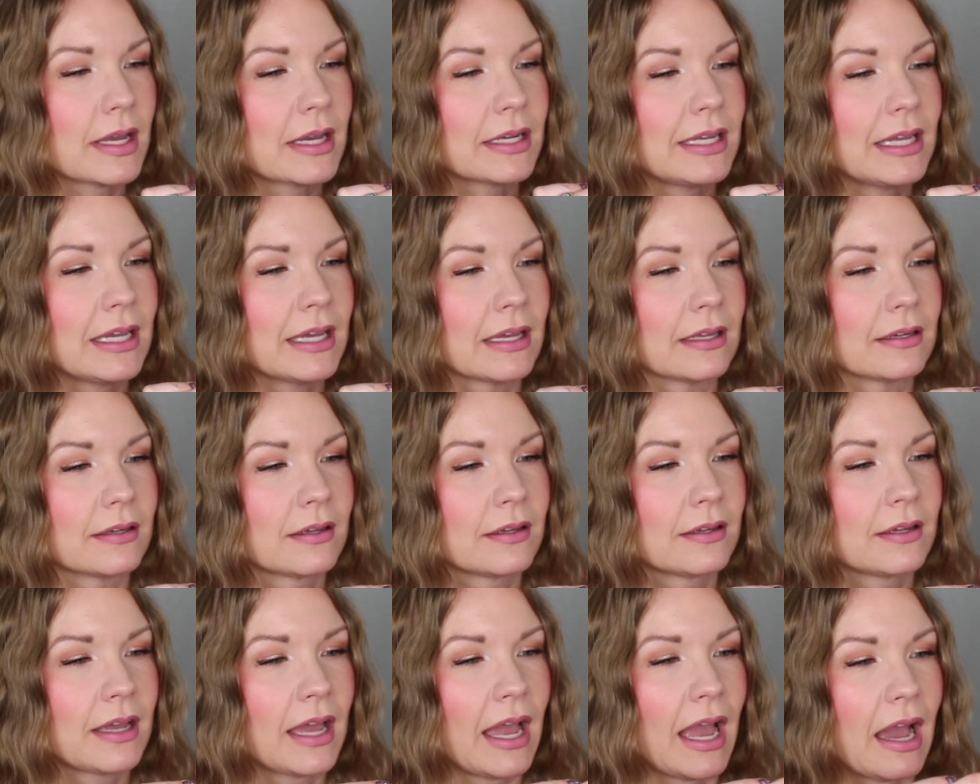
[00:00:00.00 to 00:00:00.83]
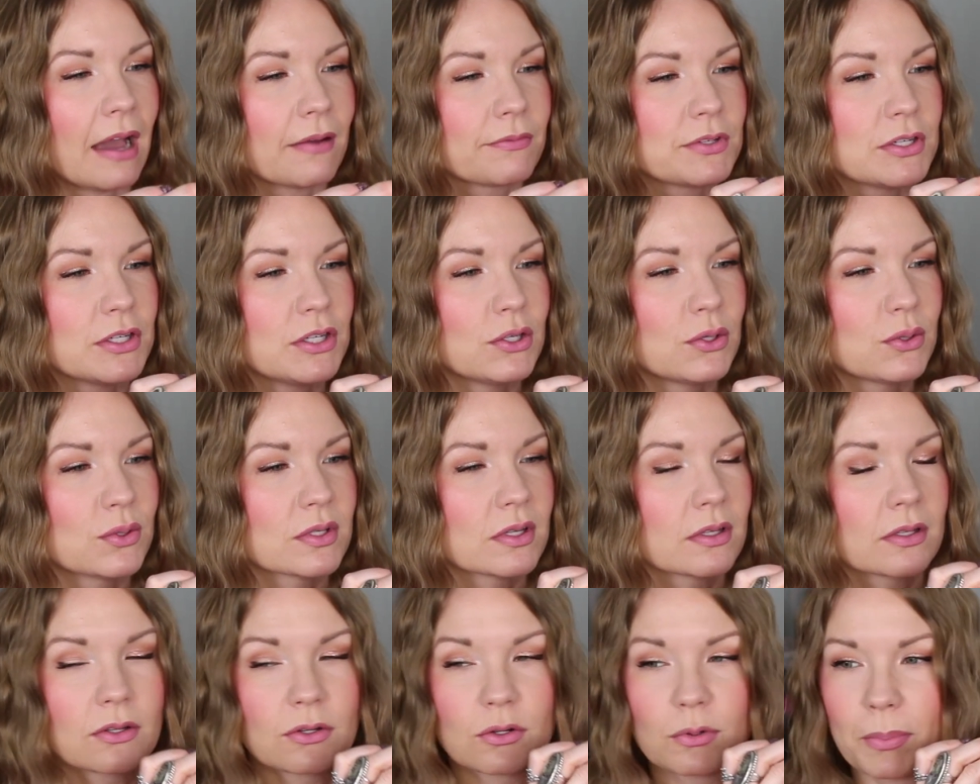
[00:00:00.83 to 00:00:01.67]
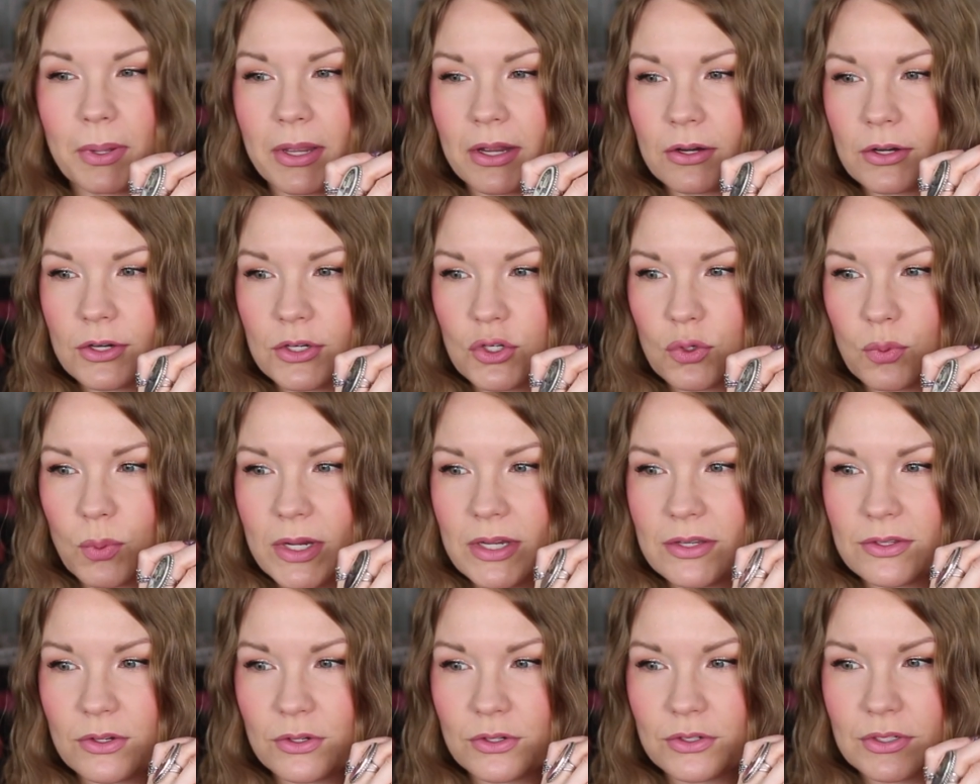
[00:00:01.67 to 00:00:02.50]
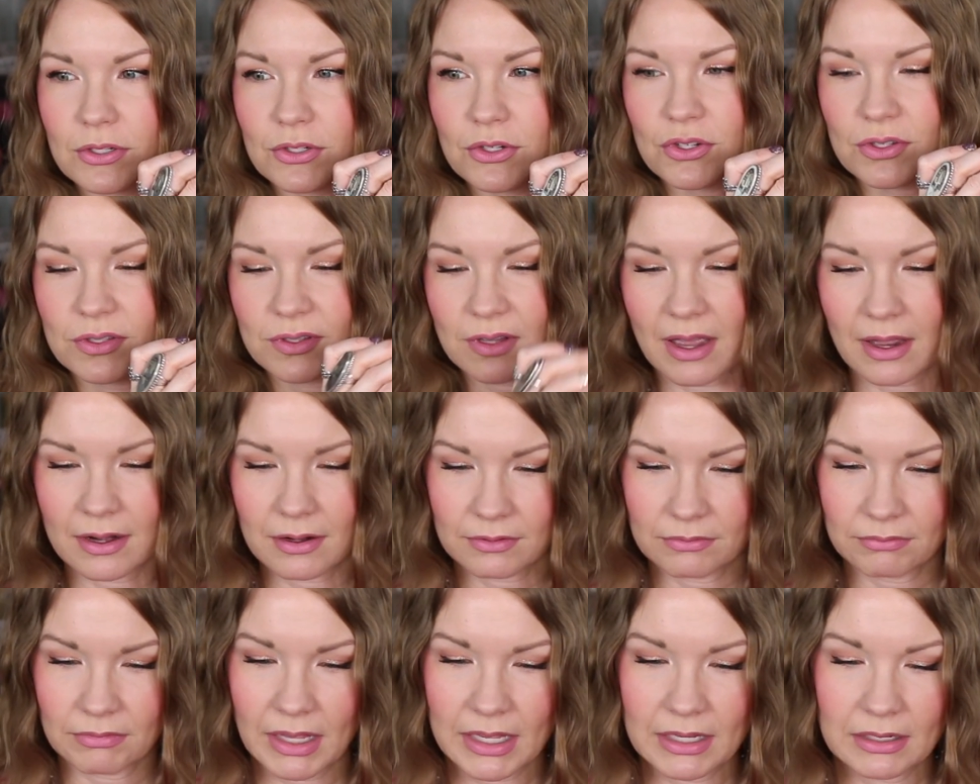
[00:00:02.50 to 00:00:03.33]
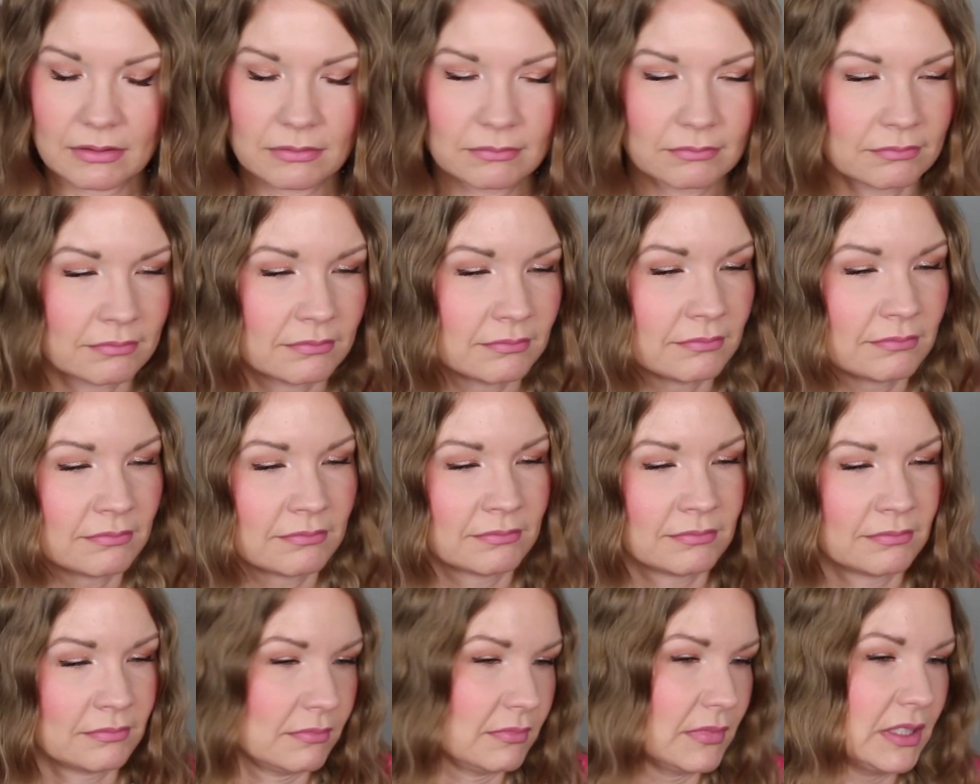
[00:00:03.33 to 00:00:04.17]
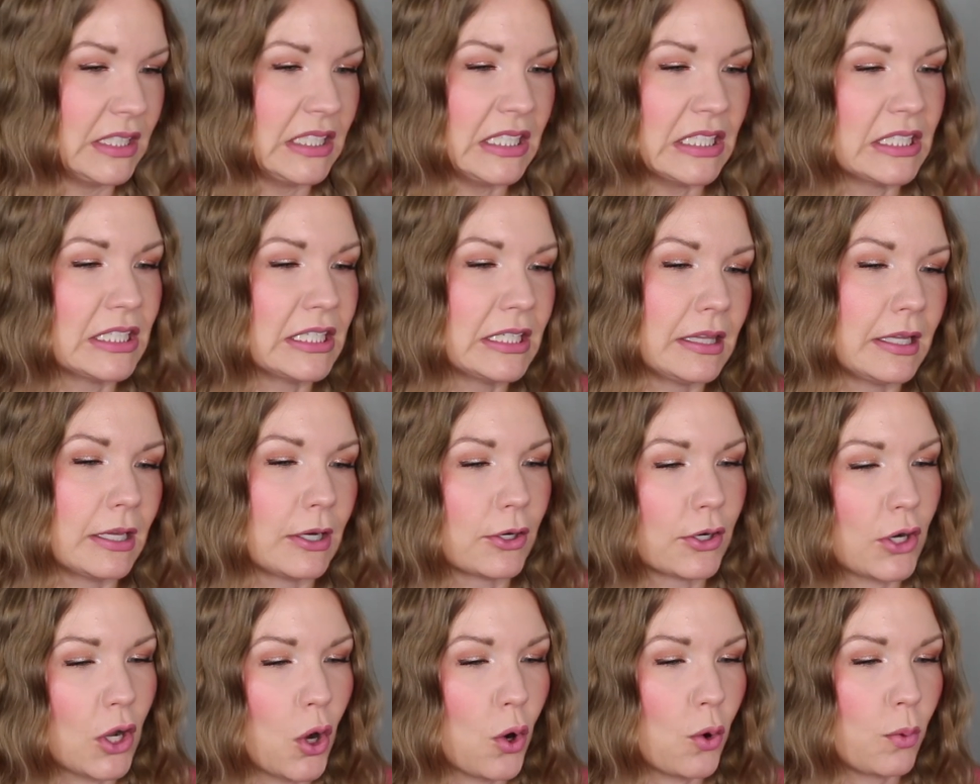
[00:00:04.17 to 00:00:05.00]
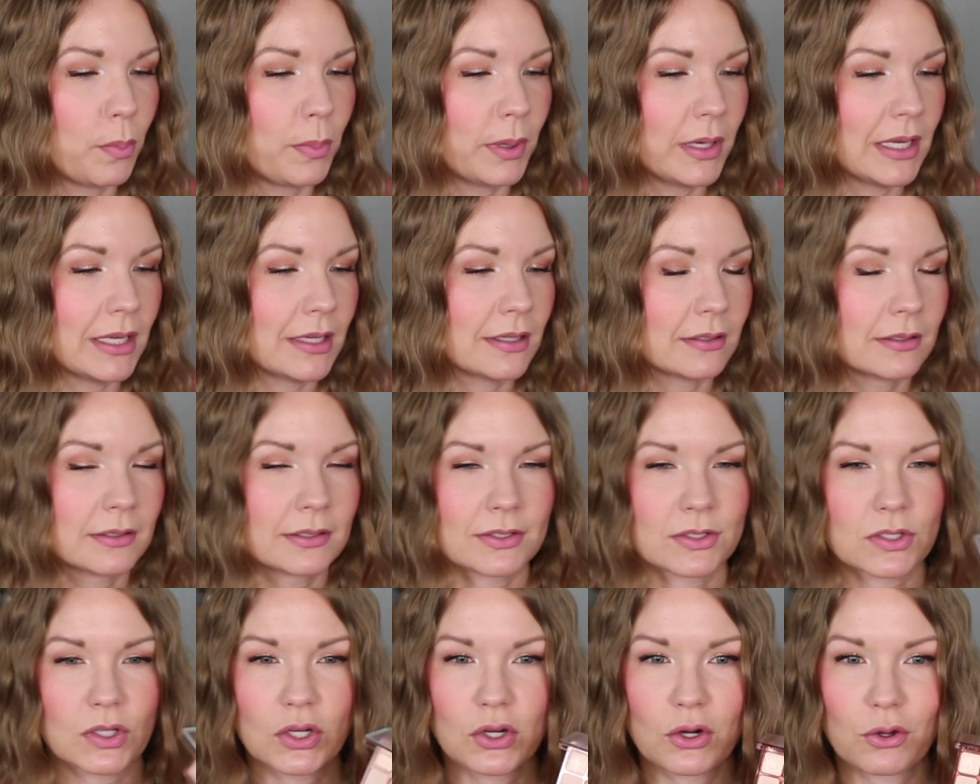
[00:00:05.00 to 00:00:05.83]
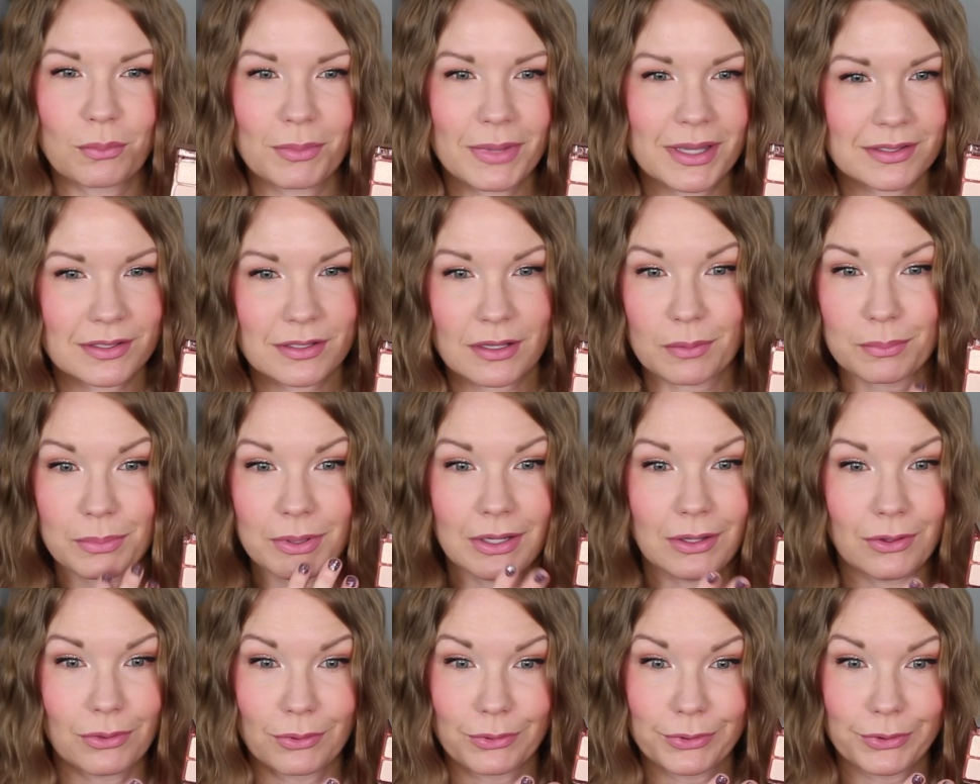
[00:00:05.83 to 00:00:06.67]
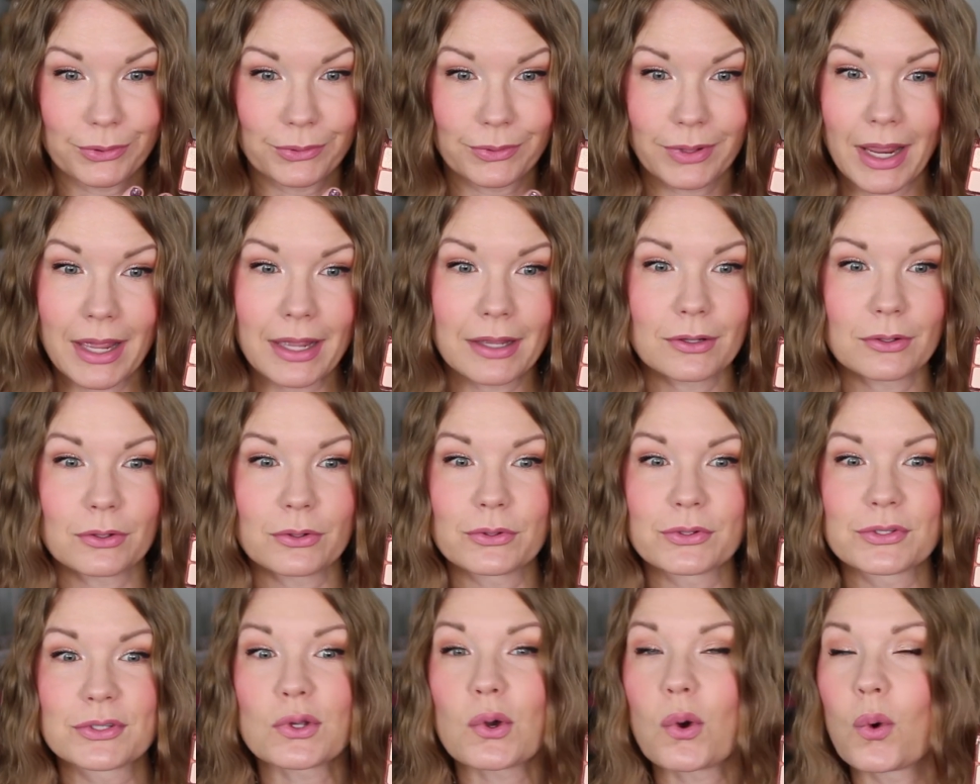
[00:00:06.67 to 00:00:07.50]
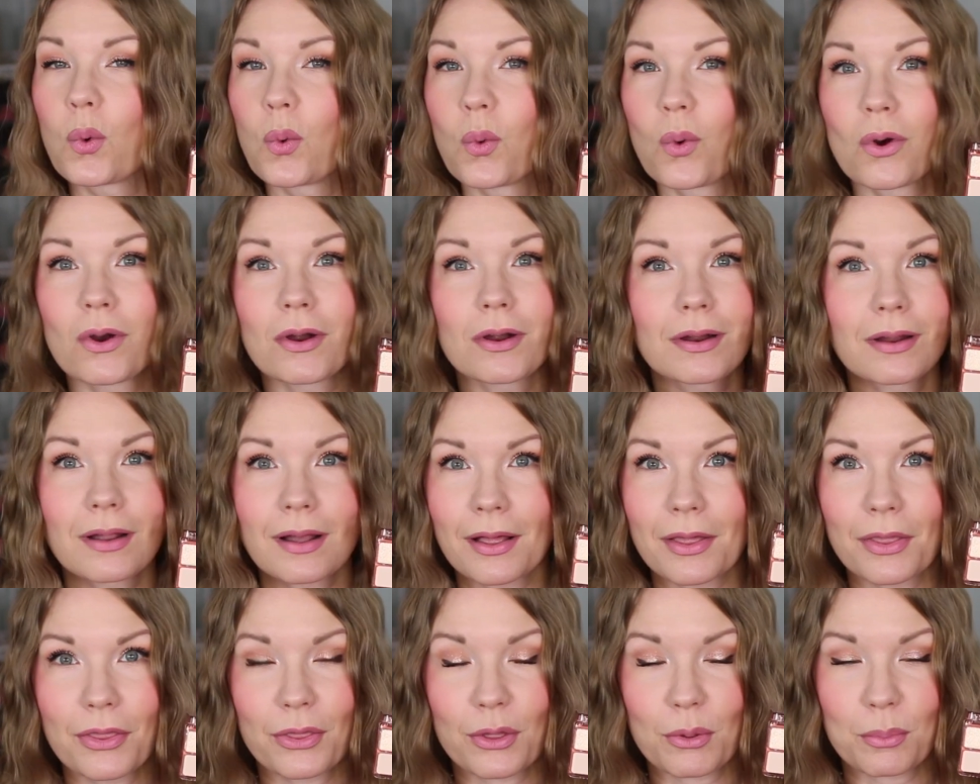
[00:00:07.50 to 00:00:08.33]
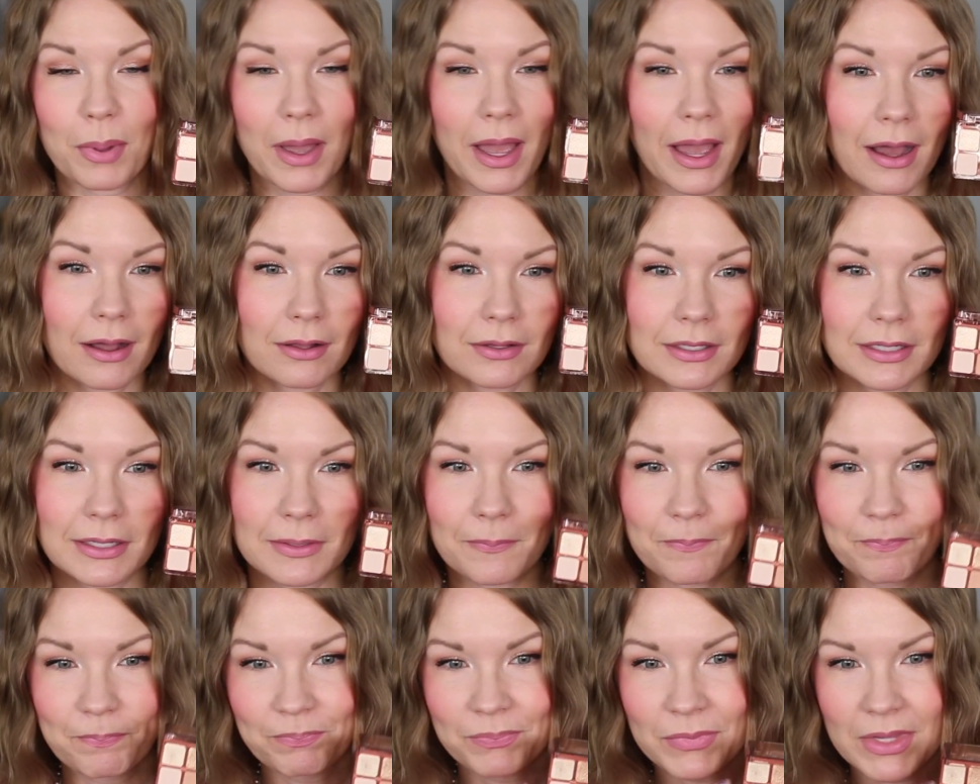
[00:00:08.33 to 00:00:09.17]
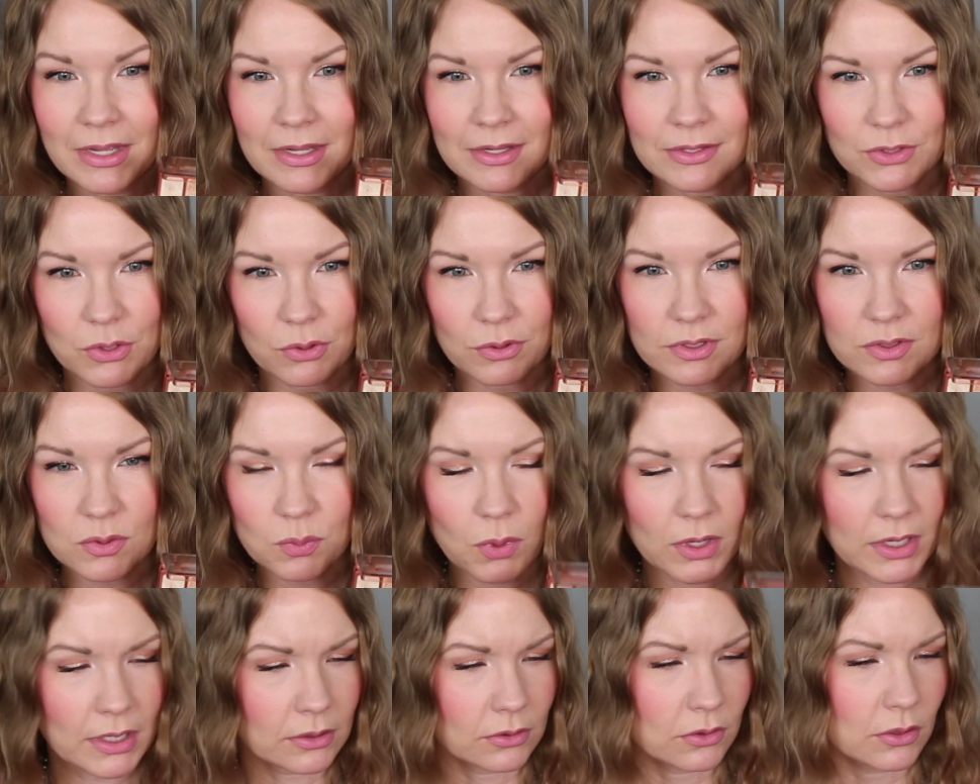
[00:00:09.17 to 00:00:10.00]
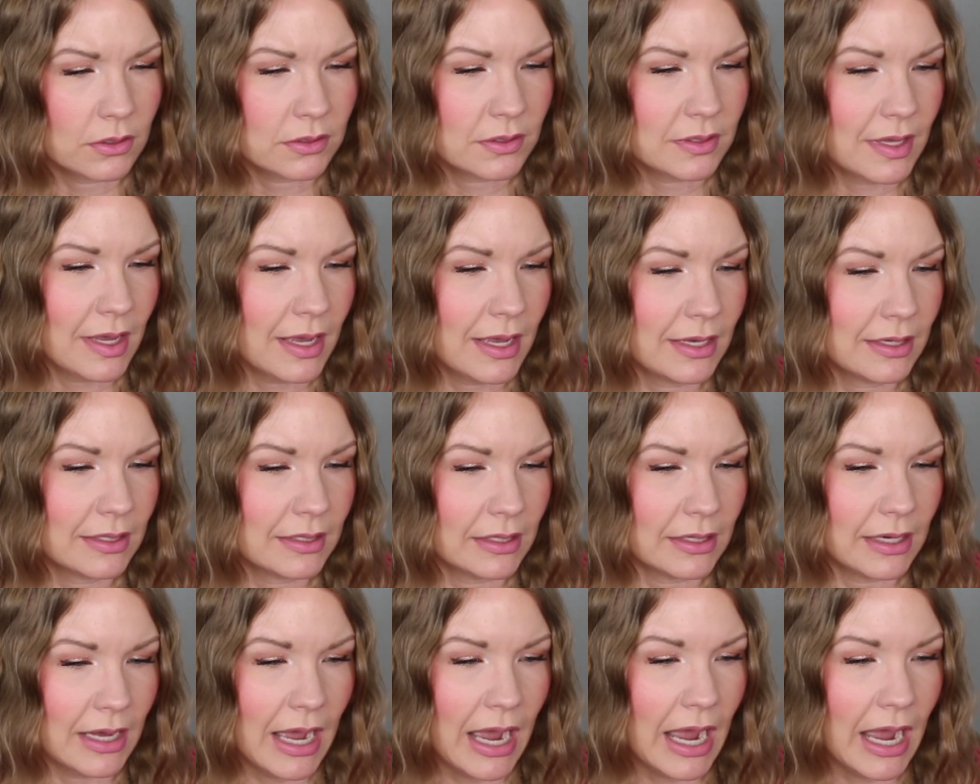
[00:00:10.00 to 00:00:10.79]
Again, have to use a little pair of tweezers and just kind of like get in there to open it so you don't mess up either your nails or the palette. So this is what it looks like.